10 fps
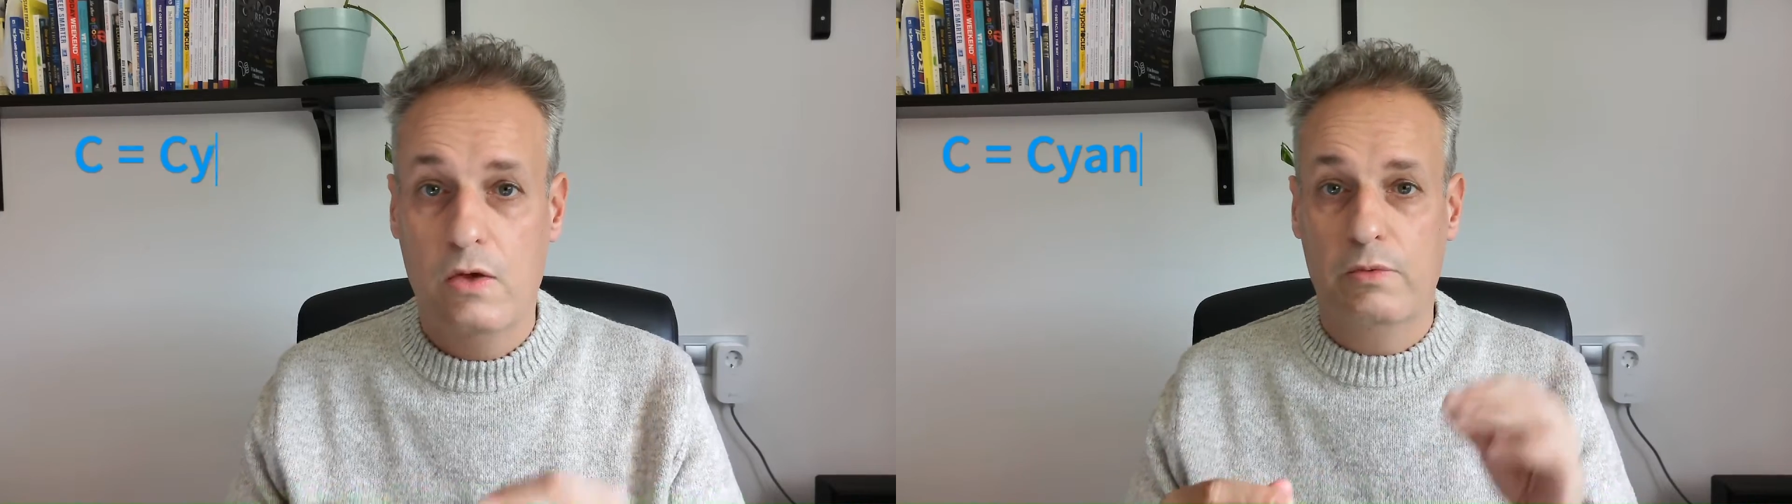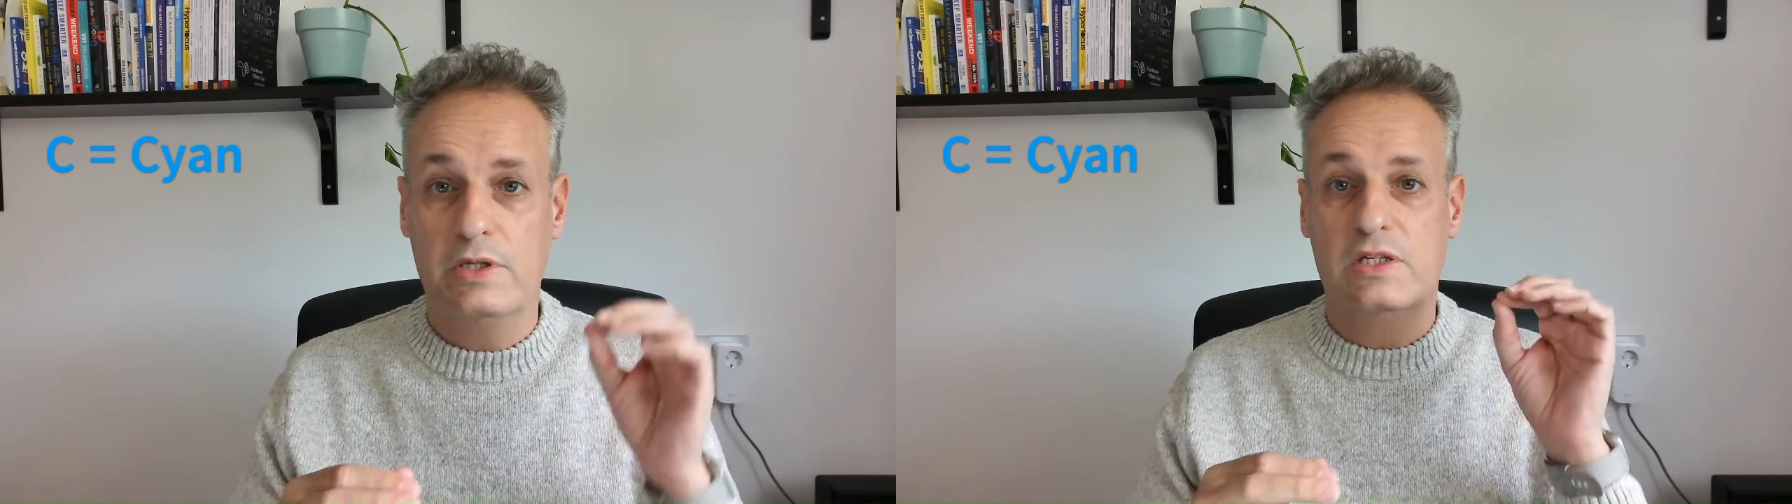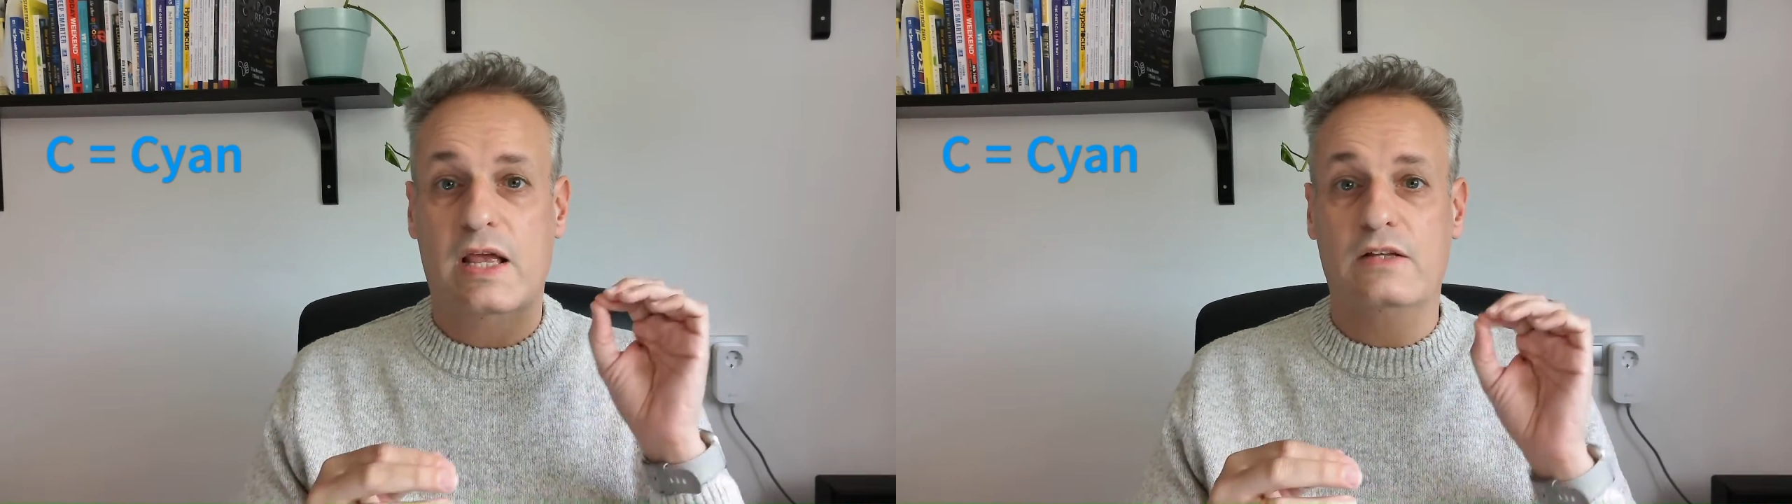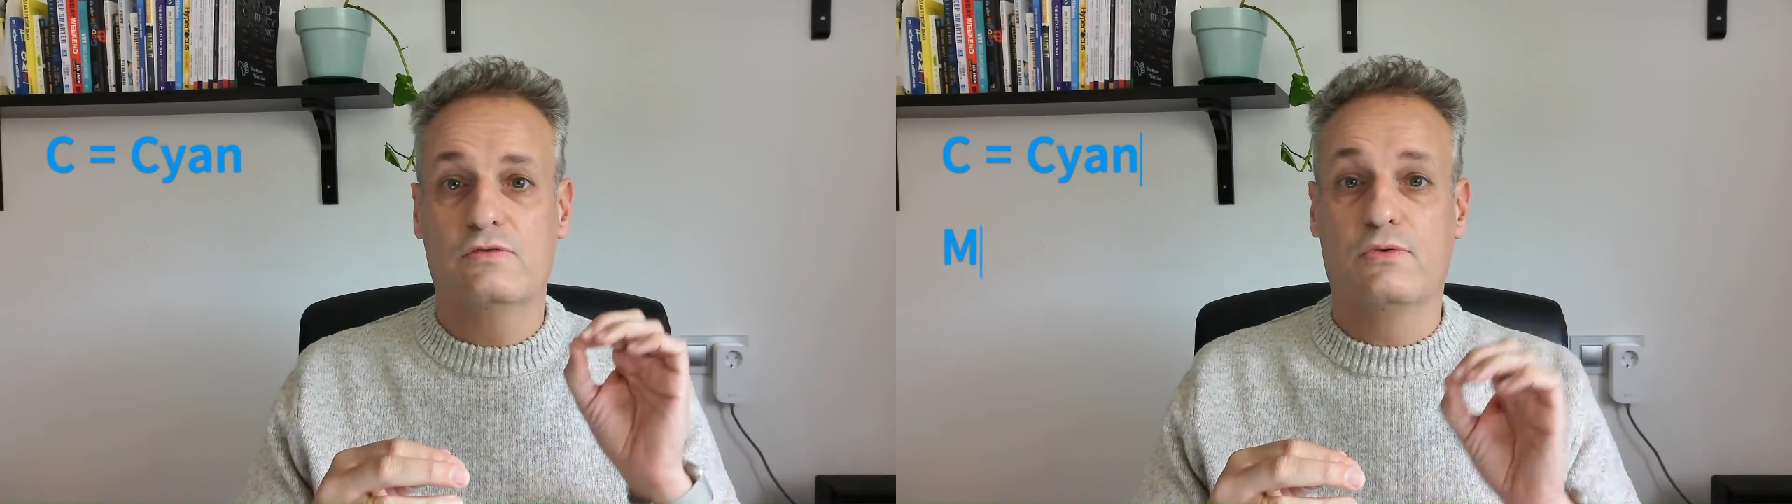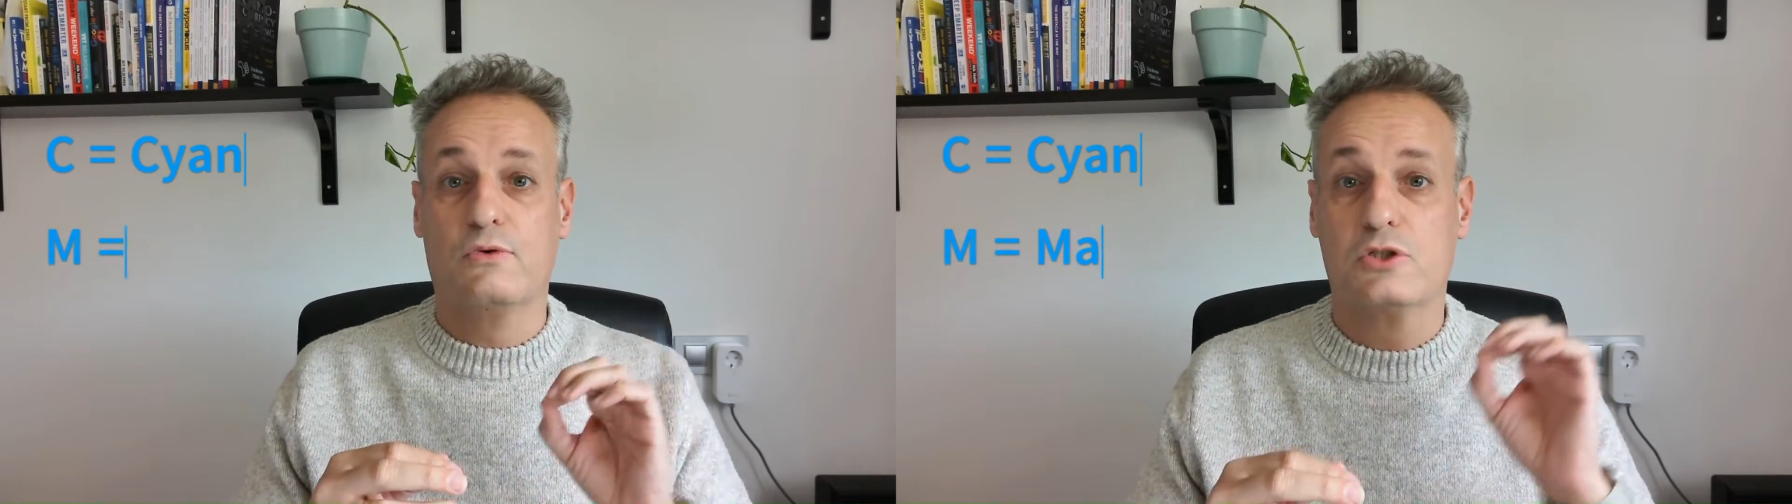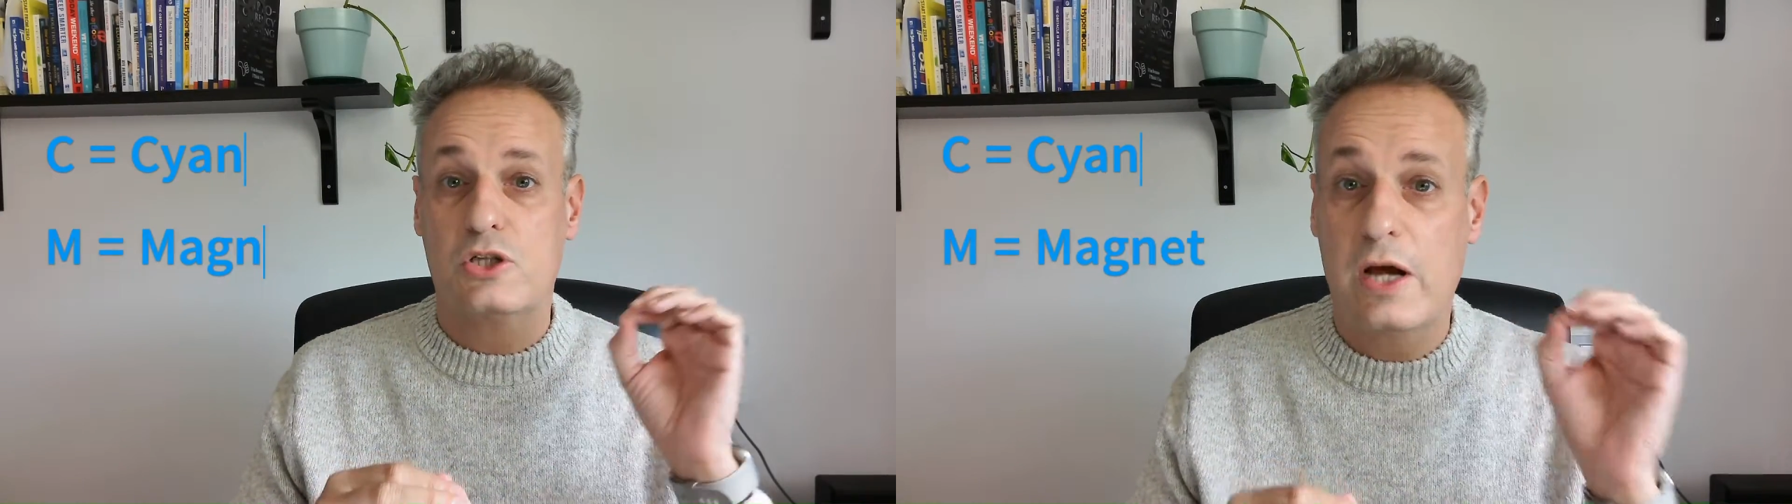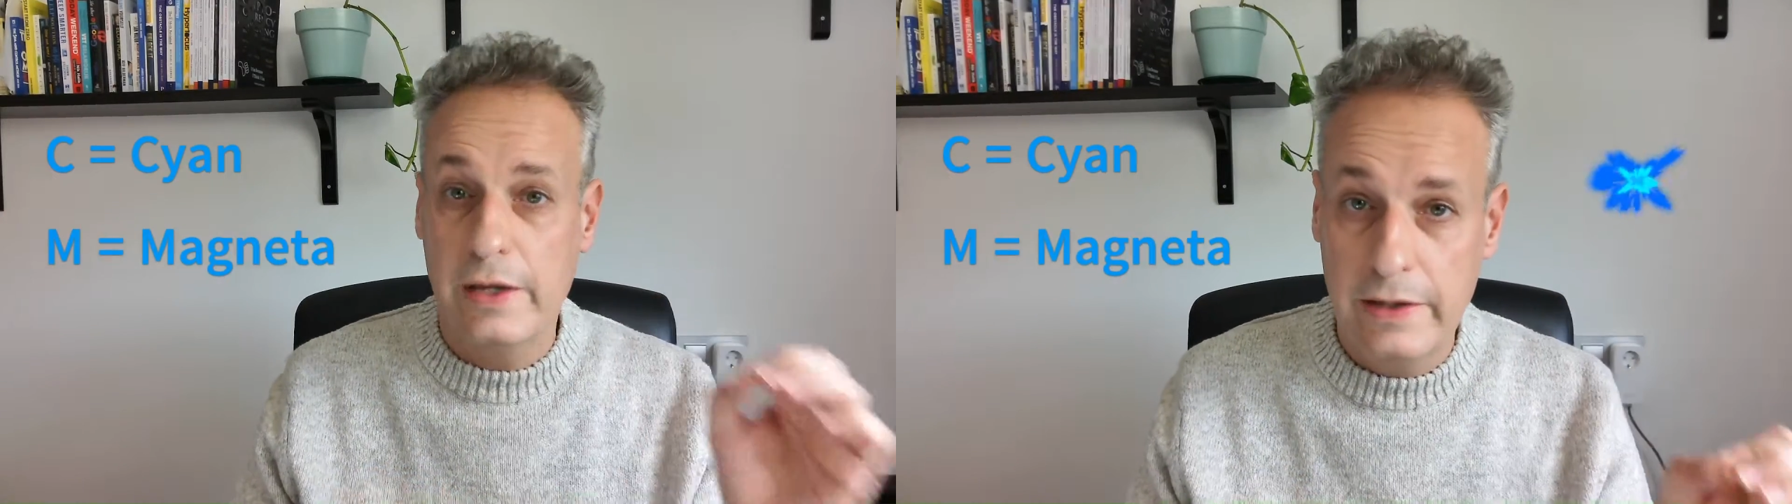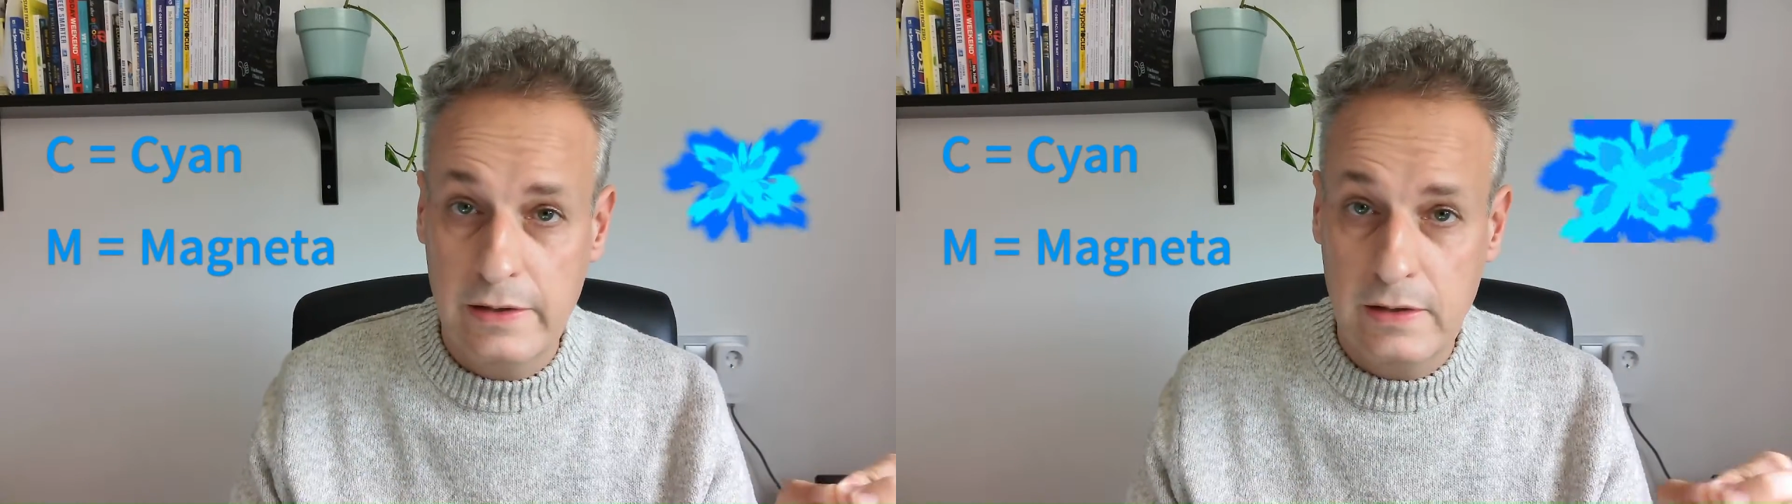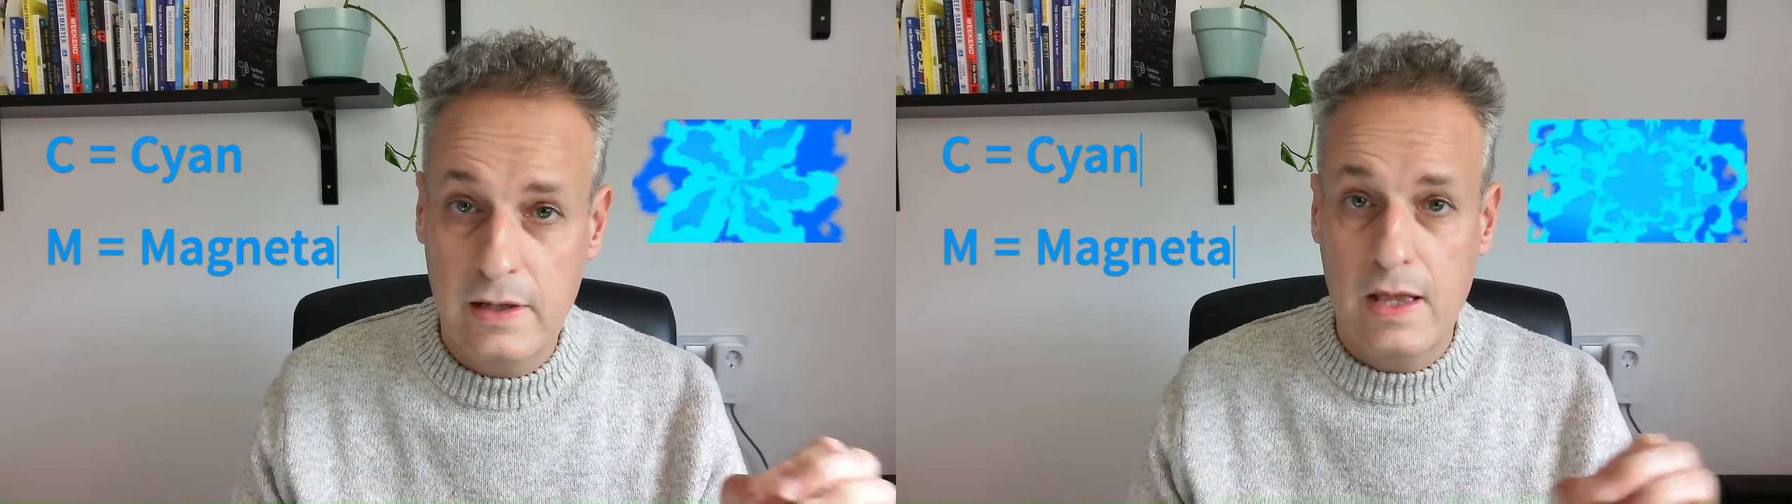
which stands for cyan,